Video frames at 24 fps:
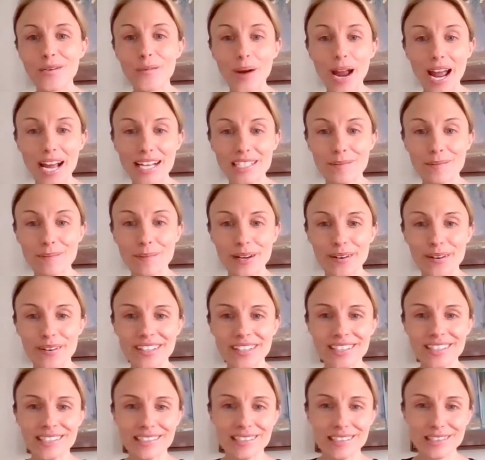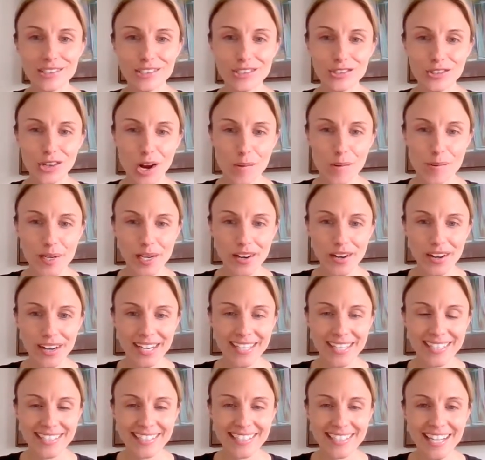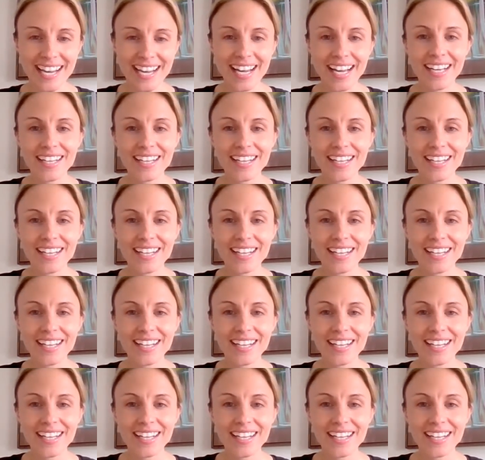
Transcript: raspberries, strawberries.